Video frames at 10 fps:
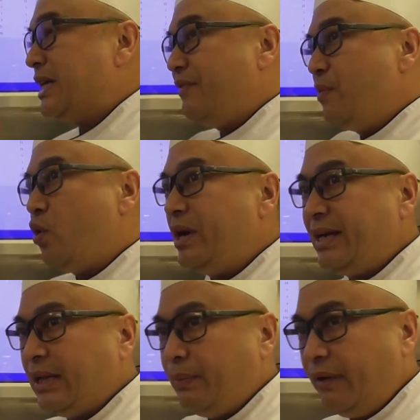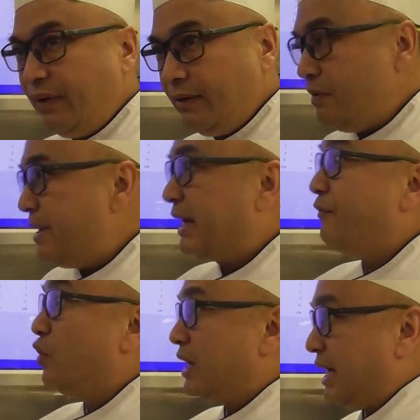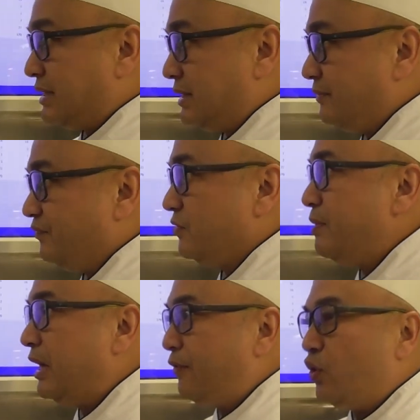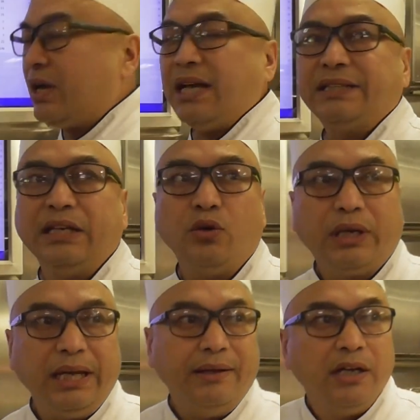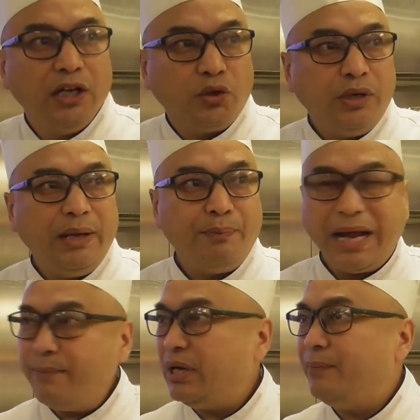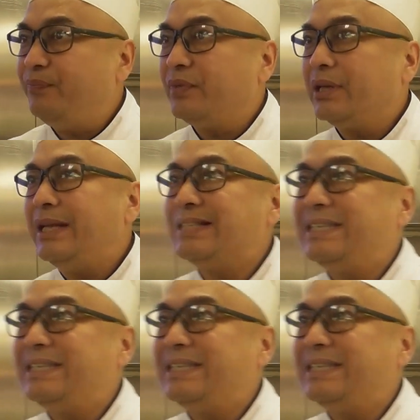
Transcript: every morning in the beginning we make a forecast. We make a forecast that okay, today prime rib, let's